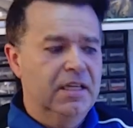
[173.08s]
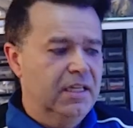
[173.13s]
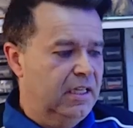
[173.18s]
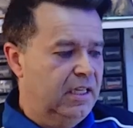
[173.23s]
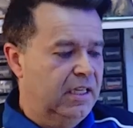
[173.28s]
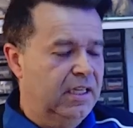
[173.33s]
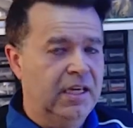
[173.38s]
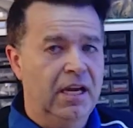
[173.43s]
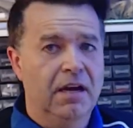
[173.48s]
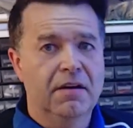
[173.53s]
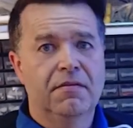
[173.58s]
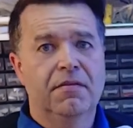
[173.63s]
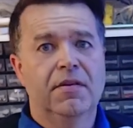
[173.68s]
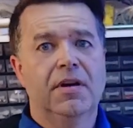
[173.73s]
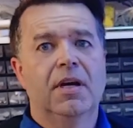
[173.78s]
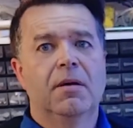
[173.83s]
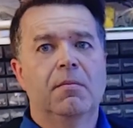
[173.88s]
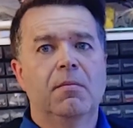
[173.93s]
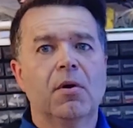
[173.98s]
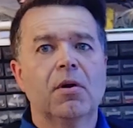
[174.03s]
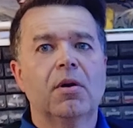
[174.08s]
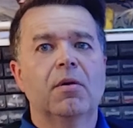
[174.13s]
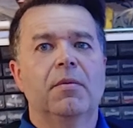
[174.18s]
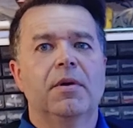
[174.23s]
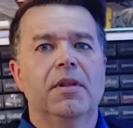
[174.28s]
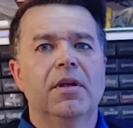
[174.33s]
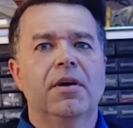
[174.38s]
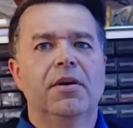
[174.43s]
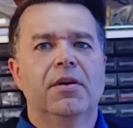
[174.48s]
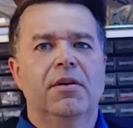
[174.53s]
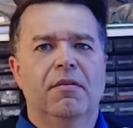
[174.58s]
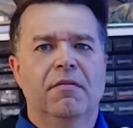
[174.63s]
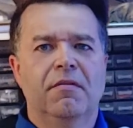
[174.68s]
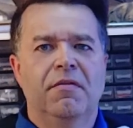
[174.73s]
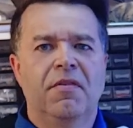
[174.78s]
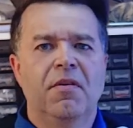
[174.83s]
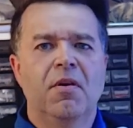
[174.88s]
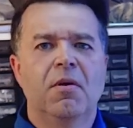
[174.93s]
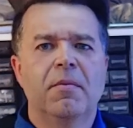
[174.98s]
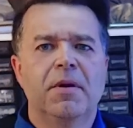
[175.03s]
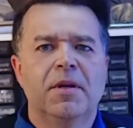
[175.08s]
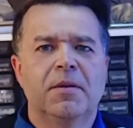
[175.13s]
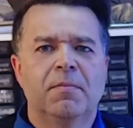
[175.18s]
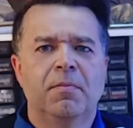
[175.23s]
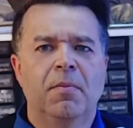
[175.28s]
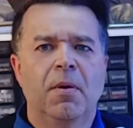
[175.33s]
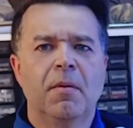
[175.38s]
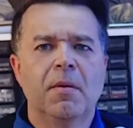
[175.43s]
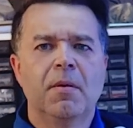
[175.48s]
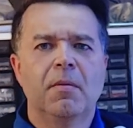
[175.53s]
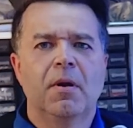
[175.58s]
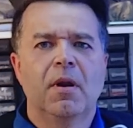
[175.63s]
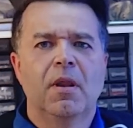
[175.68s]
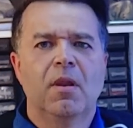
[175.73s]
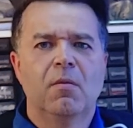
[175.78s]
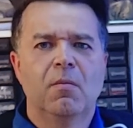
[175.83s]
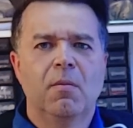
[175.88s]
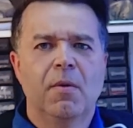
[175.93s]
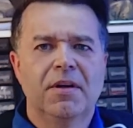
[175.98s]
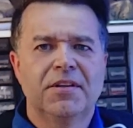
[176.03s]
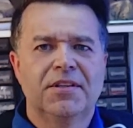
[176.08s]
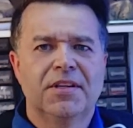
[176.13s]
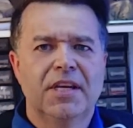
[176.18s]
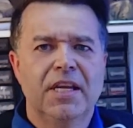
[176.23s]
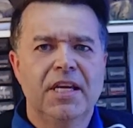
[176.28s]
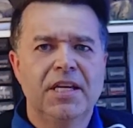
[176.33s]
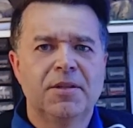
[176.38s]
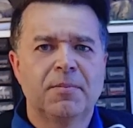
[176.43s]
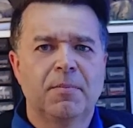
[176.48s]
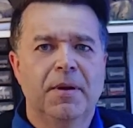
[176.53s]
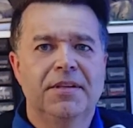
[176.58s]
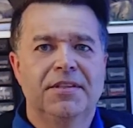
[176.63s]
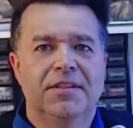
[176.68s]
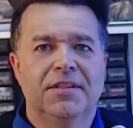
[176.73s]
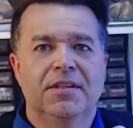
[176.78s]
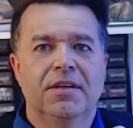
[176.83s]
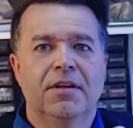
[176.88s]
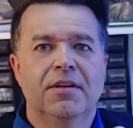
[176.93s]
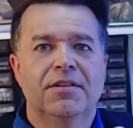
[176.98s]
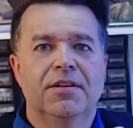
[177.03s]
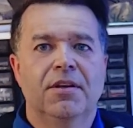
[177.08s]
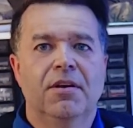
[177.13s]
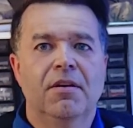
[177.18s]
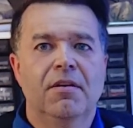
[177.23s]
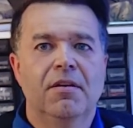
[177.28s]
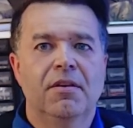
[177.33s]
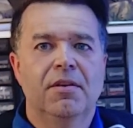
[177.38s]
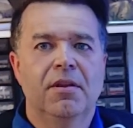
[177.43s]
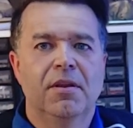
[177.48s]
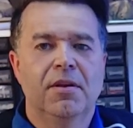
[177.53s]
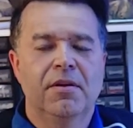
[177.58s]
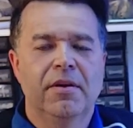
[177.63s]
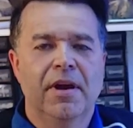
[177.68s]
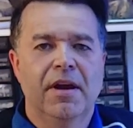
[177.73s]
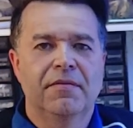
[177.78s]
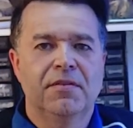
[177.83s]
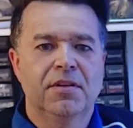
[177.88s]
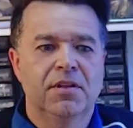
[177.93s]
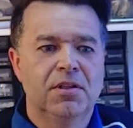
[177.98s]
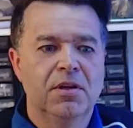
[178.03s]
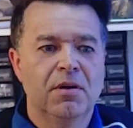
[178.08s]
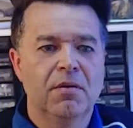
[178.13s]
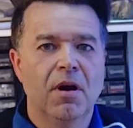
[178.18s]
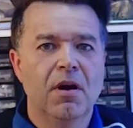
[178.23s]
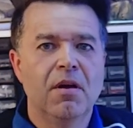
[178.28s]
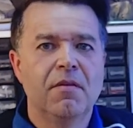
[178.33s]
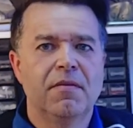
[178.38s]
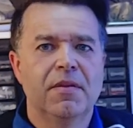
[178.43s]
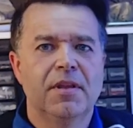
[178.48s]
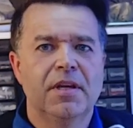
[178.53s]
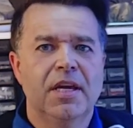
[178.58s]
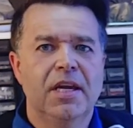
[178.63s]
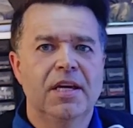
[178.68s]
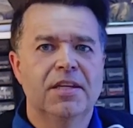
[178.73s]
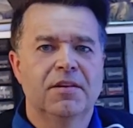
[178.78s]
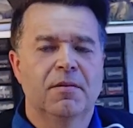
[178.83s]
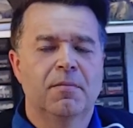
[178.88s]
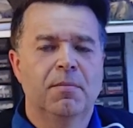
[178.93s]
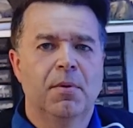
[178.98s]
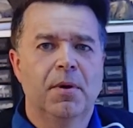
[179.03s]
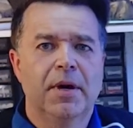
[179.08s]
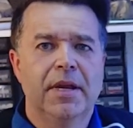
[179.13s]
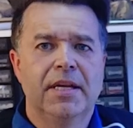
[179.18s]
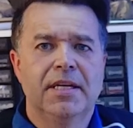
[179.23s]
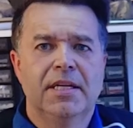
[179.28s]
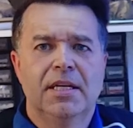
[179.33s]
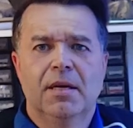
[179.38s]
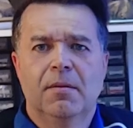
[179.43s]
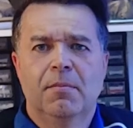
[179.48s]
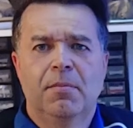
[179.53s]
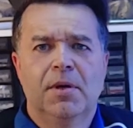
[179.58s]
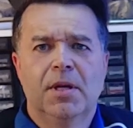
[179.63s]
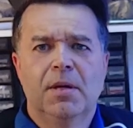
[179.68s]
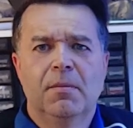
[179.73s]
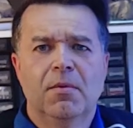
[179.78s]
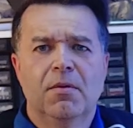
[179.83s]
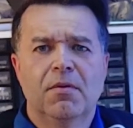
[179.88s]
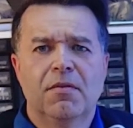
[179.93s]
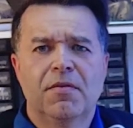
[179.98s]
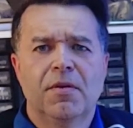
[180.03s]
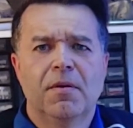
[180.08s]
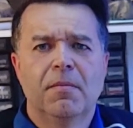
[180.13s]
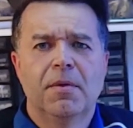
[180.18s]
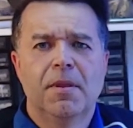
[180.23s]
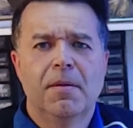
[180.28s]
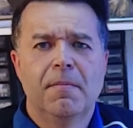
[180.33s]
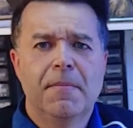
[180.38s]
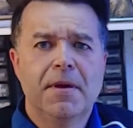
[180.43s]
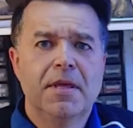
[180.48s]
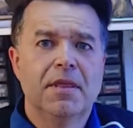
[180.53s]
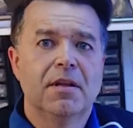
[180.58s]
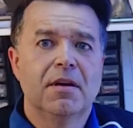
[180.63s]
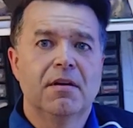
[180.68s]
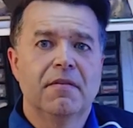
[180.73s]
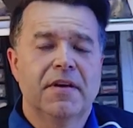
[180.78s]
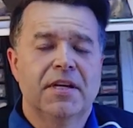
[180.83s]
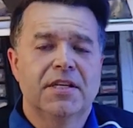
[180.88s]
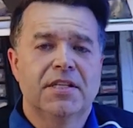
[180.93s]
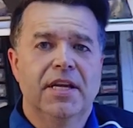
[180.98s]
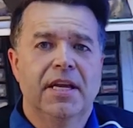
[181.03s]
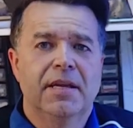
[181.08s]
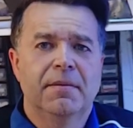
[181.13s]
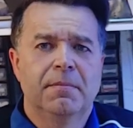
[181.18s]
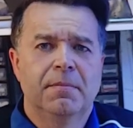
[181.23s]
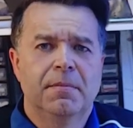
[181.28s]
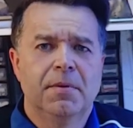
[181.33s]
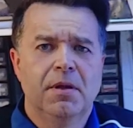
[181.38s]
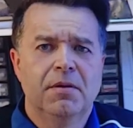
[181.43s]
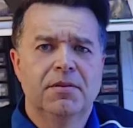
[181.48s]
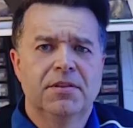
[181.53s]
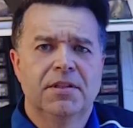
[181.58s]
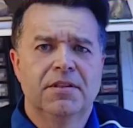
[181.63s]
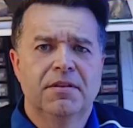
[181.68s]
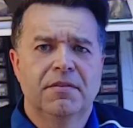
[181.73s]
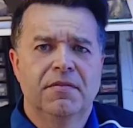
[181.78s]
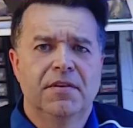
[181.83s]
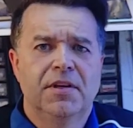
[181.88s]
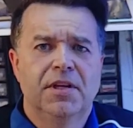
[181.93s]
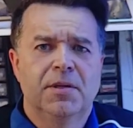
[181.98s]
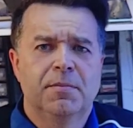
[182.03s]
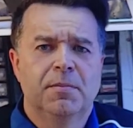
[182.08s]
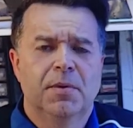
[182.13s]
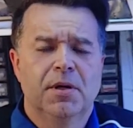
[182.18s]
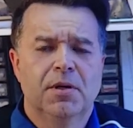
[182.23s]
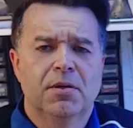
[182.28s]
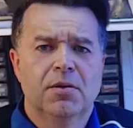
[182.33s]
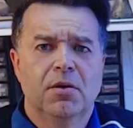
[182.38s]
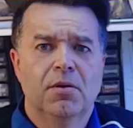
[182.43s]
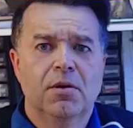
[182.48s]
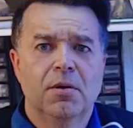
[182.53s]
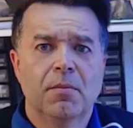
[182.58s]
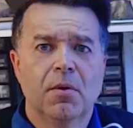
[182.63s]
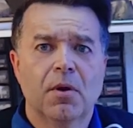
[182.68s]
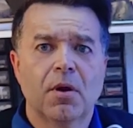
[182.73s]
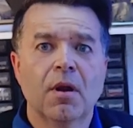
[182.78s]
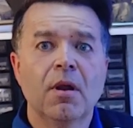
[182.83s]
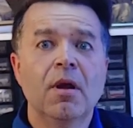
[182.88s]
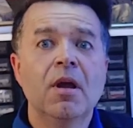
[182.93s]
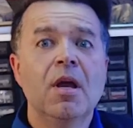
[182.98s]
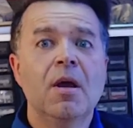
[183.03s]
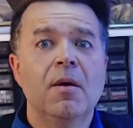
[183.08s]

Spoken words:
Covering a model with iron-on film is probably one of the most least pleasant tasks that you have to do. Over the years, I've probably ended up putting more film in the bin than I've actually used as a finished product on the model.